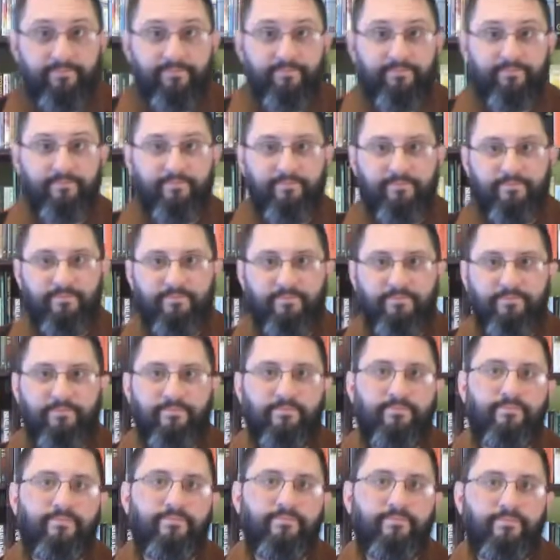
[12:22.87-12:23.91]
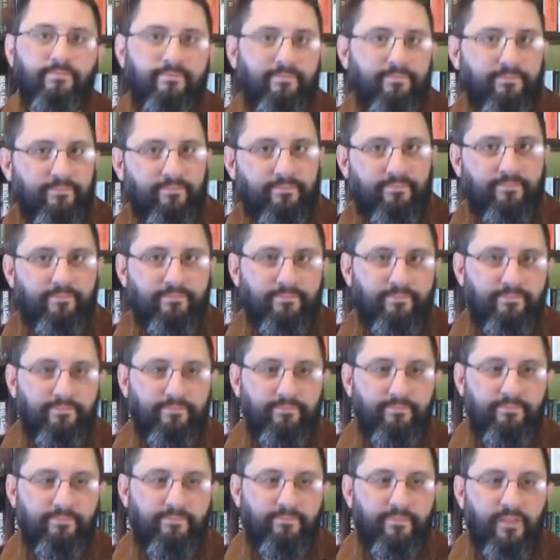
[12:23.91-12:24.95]

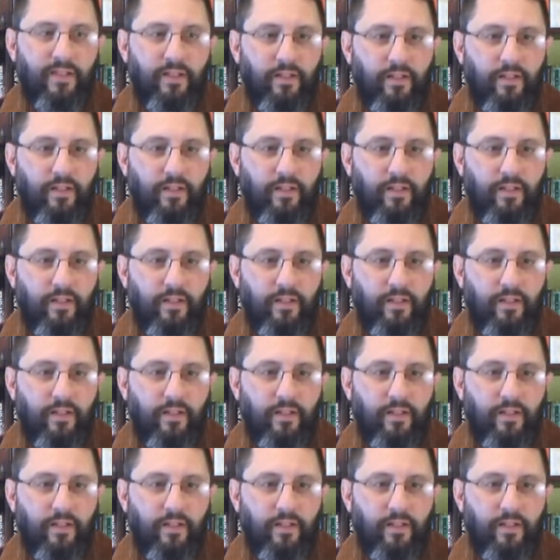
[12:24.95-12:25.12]
[no speech]